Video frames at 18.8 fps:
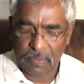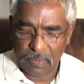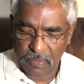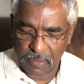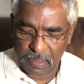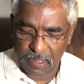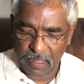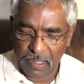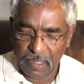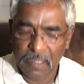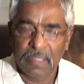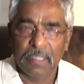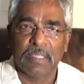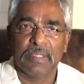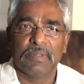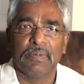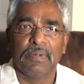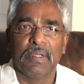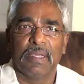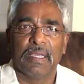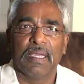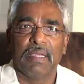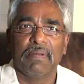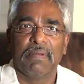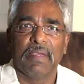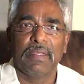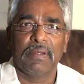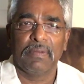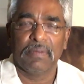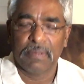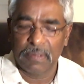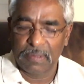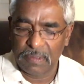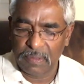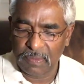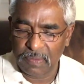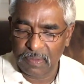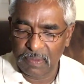Okay, that's all I have. I know
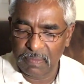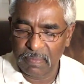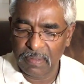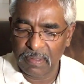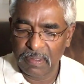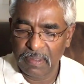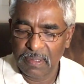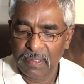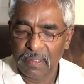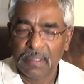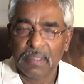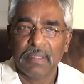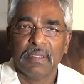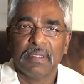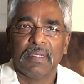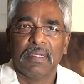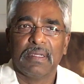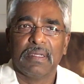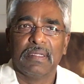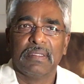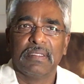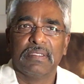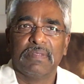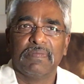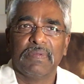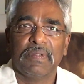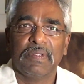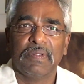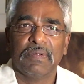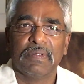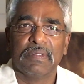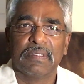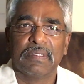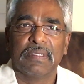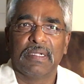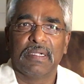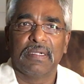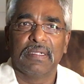this is going to be this video is
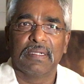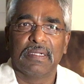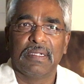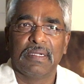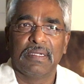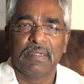cut